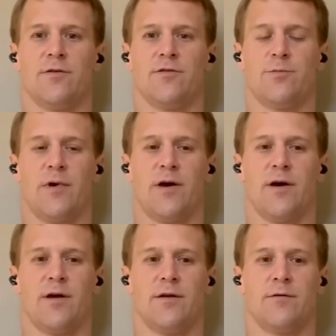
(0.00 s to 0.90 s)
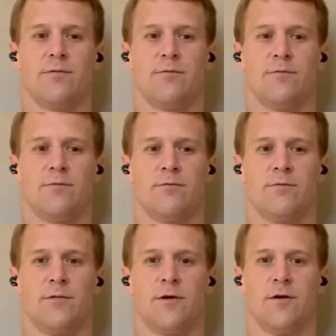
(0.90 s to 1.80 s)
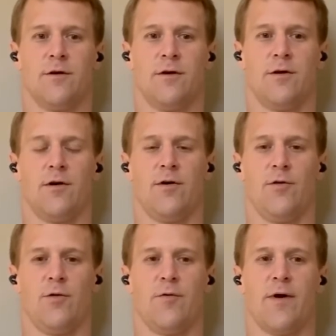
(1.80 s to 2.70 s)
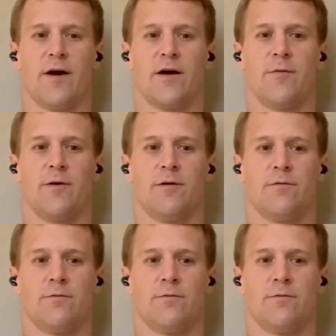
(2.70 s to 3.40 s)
spine and all the way back up it.